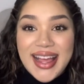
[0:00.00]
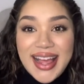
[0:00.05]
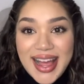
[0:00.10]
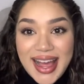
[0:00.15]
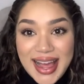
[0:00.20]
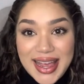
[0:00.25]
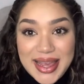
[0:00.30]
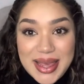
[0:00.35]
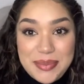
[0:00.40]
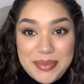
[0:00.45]

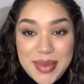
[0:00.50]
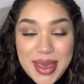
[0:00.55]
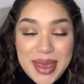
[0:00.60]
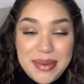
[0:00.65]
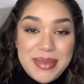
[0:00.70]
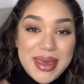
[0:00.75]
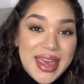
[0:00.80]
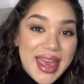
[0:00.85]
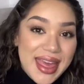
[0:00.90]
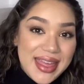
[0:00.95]
I am
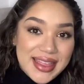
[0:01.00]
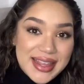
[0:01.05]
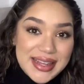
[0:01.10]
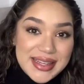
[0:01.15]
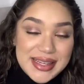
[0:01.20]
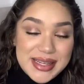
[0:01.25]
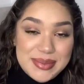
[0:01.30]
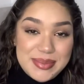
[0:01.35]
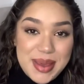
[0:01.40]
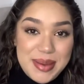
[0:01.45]
Mamie and this
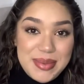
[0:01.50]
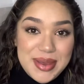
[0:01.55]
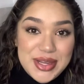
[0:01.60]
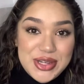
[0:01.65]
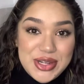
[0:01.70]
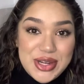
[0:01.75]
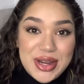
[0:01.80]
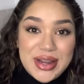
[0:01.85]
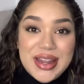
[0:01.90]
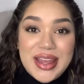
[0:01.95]
is Mamie's
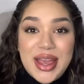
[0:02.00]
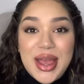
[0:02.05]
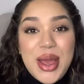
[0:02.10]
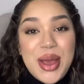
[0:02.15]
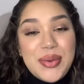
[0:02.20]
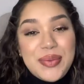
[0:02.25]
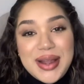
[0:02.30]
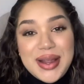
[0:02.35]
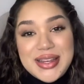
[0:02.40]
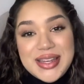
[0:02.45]
Journey,
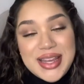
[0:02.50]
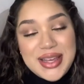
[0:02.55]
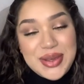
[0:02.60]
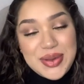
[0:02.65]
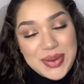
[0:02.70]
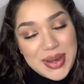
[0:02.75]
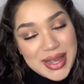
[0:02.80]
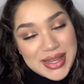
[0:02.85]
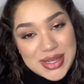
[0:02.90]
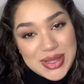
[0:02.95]
where I take you
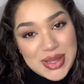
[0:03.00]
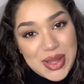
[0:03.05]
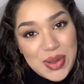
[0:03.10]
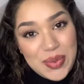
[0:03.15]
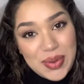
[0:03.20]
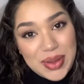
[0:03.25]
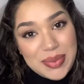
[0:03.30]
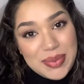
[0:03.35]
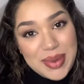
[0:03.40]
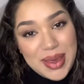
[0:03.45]
guys along
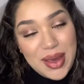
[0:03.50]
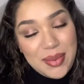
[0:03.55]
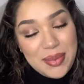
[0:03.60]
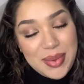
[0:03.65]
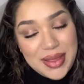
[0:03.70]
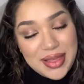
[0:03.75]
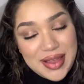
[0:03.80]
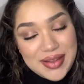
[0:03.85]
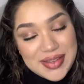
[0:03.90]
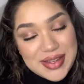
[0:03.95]
with me on my
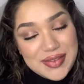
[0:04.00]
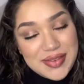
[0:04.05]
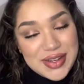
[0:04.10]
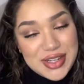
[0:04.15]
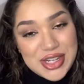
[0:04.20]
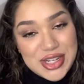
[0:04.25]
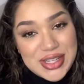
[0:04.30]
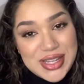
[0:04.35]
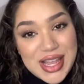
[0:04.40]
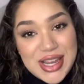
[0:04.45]
life's
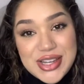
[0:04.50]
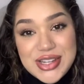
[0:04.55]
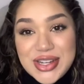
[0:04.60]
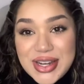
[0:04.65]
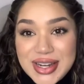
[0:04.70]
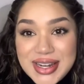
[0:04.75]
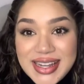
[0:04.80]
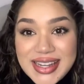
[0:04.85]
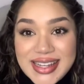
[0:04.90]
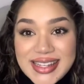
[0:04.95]
adventures and
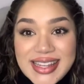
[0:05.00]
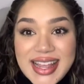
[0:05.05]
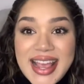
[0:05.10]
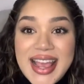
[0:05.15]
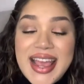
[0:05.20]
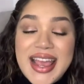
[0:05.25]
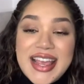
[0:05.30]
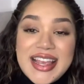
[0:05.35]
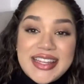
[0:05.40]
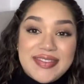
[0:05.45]
journeys.
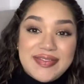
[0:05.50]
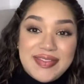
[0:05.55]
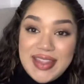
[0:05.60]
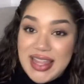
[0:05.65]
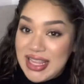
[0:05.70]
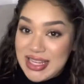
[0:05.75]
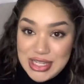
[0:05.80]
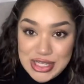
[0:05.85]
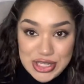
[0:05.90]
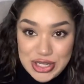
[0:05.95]
If
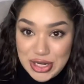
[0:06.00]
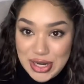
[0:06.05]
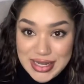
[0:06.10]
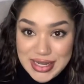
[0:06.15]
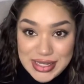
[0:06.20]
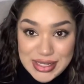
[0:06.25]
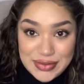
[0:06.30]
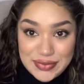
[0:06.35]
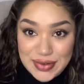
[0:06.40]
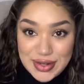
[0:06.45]
this is your
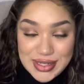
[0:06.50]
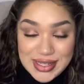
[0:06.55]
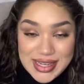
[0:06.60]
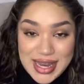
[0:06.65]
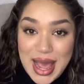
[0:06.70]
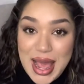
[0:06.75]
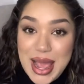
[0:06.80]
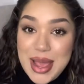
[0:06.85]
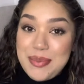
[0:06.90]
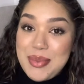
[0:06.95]
guys' first
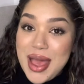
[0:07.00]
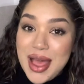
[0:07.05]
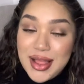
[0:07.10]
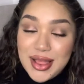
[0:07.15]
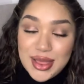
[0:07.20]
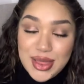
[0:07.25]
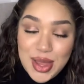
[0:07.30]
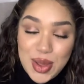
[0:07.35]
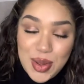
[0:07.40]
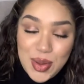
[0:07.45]
time,
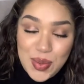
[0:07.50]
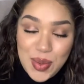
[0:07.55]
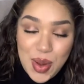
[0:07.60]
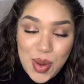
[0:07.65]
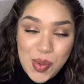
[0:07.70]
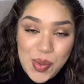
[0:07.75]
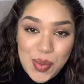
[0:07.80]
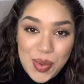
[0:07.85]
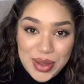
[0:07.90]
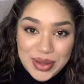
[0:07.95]
hello,
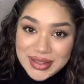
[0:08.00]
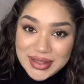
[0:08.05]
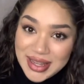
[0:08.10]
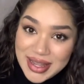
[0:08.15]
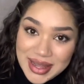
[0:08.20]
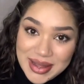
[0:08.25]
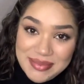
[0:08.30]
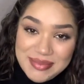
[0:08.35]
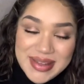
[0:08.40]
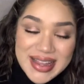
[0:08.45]

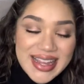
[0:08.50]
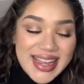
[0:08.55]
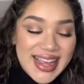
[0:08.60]
welcome.